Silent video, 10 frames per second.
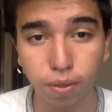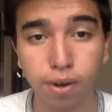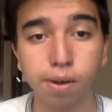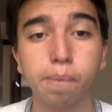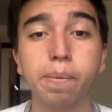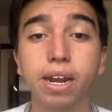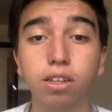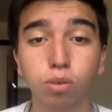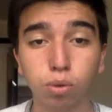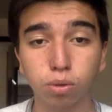There are
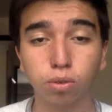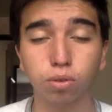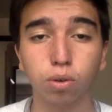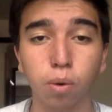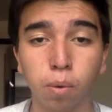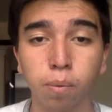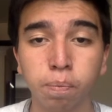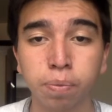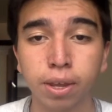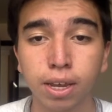many truths. So
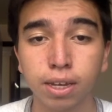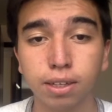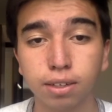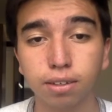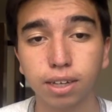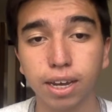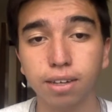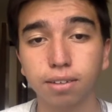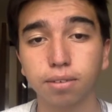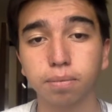in this
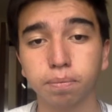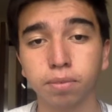case,